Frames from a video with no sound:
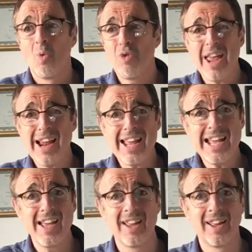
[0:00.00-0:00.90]

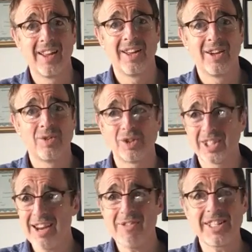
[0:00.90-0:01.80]
Really?
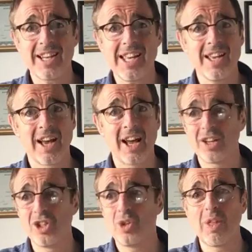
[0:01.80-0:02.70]
Seriously?
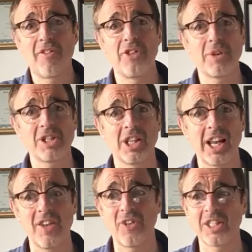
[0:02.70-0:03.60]
Could you do that for the rest of
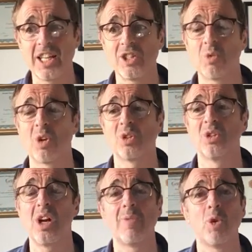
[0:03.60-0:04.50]
your life? I said, sure, I
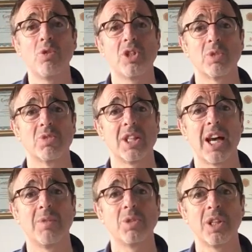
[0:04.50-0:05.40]
don't know, I'm hungry
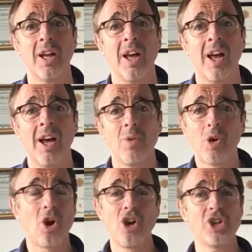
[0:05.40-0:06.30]
sometimes.
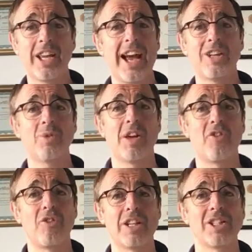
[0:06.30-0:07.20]
Well, of course you can't do that
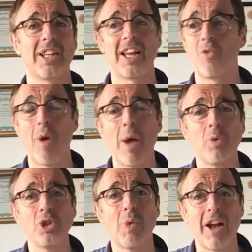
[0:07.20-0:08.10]
for the rest of your life. Why
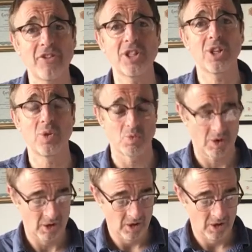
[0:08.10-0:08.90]
would you have to?